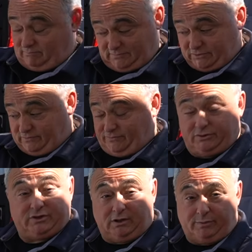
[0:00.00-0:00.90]
Is the
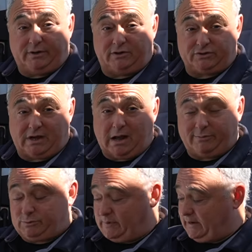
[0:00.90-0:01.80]
first thing you put in is a
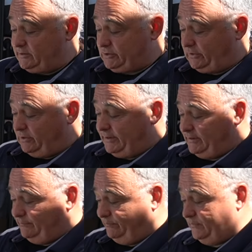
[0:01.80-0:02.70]
garbage bag as a liner,
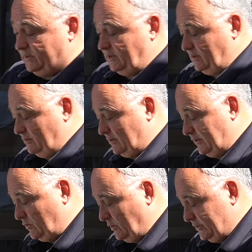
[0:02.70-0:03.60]

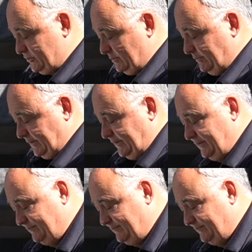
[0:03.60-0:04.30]
and quite simply,